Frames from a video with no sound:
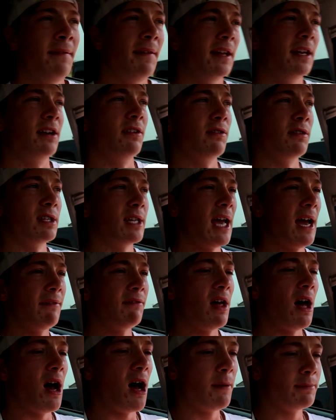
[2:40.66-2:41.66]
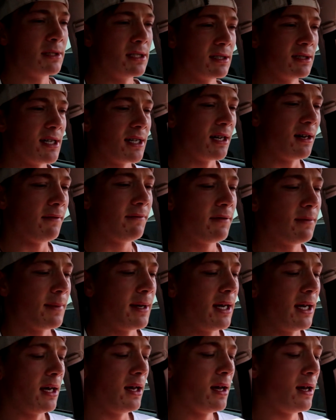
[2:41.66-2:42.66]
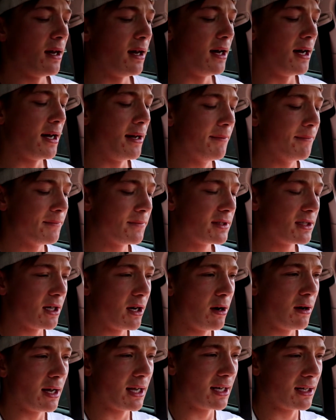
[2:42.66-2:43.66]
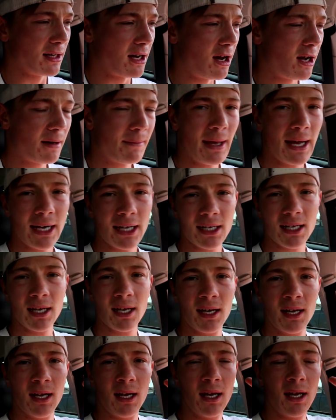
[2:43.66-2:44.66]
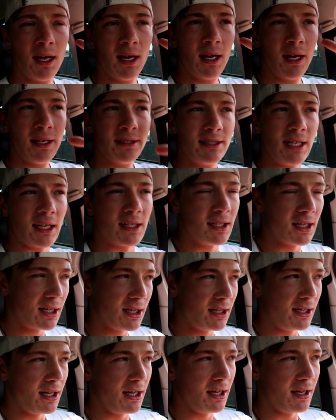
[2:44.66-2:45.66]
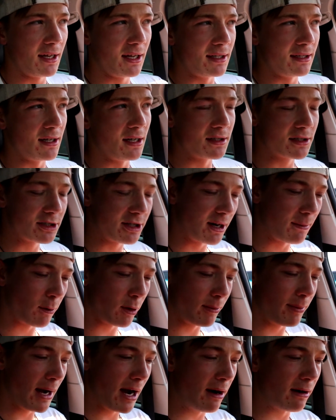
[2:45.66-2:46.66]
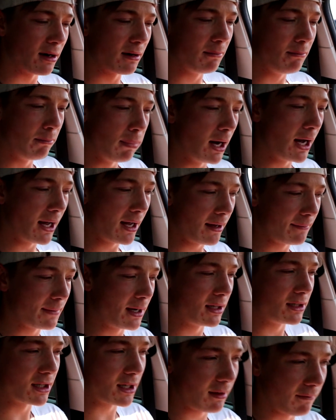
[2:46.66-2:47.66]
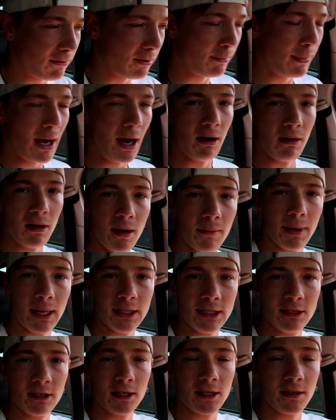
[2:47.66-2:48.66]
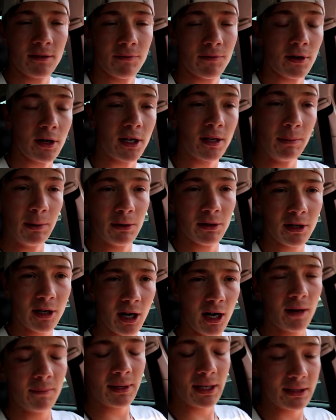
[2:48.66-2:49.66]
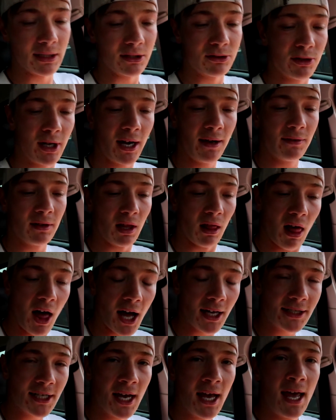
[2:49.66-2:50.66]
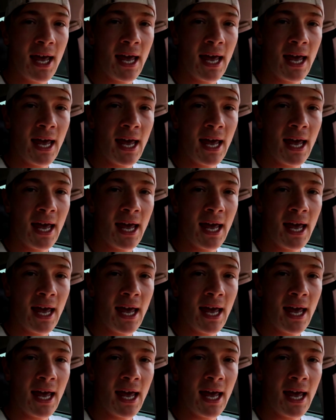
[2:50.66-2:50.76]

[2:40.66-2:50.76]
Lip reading: they didn't really have the options lined up for me. So in automatic, technically it does create more power, but I'm not looking for power. I'm mainly looking for a commuter car because I drive a lot,